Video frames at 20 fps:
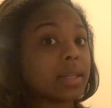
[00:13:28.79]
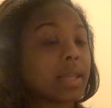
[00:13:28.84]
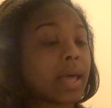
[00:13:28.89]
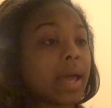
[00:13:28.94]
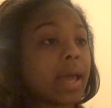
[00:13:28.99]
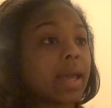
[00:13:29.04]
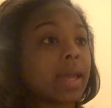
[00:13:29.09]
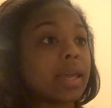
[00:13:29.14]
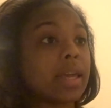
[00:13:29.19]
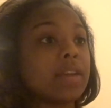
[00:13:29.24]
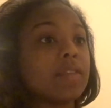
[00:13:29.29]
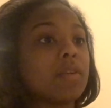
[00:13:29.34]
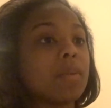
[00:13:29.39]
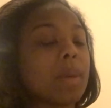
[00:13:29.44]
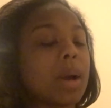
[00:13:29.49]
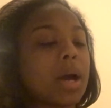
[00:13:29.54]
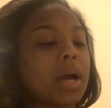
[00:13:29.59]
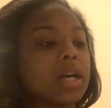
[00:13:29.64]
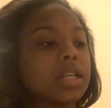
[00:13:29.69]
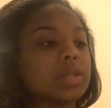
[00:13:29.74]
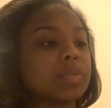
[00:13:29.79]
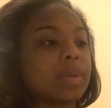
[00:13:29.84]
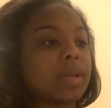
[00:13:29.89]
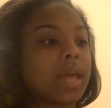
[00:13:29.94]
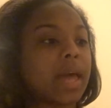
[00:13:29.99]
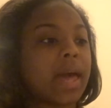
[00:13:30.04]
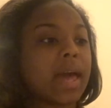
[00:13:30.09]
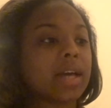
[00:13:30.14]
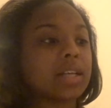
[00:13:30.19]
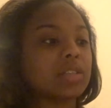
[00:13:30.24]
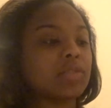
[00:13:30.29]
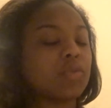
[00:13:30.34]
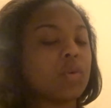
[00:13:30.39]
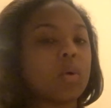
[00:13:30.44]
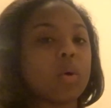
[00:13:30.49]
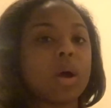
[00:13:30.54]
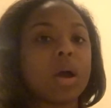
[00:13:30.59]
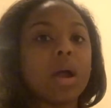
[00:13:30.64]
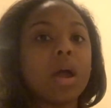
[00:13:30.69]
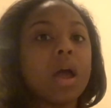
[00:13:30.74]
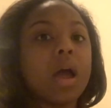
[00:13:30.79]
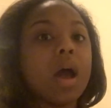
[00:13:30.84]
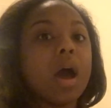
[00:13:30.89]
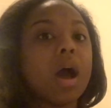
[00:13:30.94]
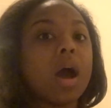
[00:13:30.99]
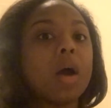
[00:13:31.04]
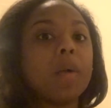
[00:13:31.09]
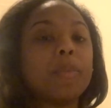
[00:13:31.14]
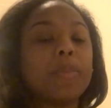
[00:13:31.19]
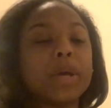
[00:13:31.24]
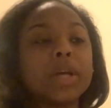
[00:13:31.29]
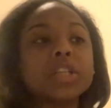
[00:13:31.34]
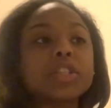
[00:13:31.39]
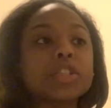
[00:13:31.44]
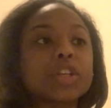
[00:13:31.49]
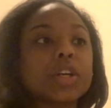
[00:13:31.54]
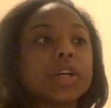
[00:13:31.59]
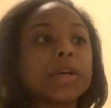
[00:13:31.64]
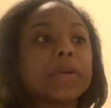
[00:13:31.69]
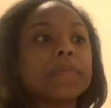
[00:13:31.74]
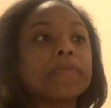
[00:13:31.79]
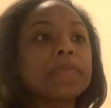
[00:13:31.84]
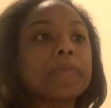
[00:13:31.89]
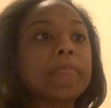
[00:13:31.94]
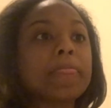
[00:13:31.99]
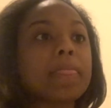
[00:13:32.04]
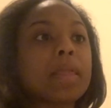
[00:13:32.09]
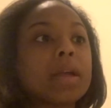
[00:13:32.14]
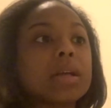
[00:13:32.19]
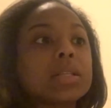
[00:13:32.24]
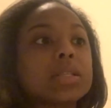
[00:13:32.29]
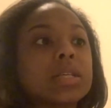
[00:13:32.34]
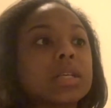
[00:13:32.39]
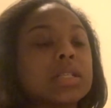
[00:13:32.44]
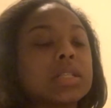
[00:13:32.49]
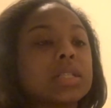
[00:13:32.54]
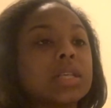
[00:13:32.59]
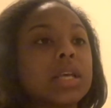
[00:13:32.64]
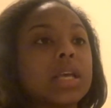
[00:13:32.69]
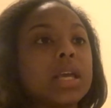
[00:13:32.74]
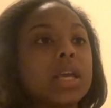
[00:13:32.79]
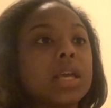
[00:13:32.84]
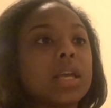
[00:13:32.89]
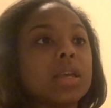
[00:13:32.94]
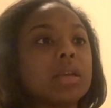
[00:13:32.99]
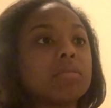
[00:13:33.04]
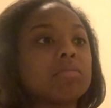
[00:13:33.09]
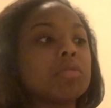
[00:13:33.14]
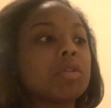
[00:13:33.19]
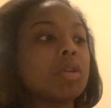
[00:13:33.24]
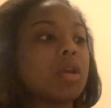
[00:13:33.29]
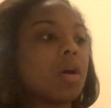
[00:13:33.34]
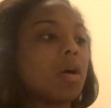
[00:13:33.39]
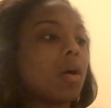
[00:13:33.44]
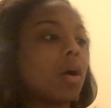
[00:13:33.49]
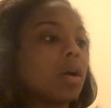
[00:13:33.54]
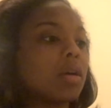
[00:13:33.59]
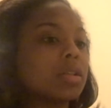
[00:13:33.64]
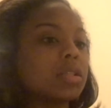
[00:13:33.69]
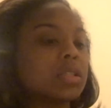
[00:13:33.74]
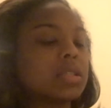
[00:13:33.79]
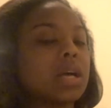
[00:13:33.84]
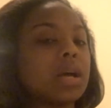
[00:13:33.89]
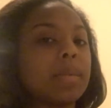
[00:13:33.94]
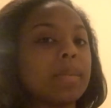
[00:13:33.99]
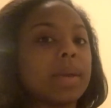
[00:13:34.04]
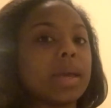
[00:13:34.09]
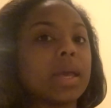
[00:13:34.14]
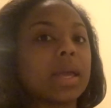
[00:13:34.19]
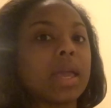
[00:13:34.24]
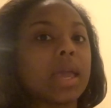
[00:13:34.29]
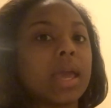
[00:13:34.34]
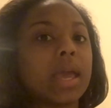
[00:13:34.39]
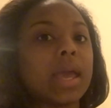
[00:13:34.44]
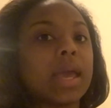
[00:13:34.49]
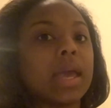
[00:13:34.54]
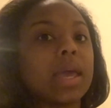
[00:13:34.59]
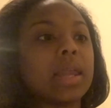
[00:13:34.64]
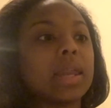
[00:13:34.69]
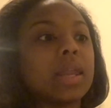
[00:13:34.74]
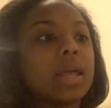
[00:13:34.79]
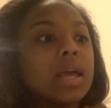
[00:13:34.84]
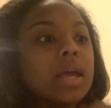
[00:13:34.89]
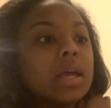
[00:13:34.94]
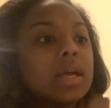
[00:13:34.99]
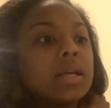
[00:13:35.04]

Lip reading: Like, even my husband asked for a picture to see, her stomach, and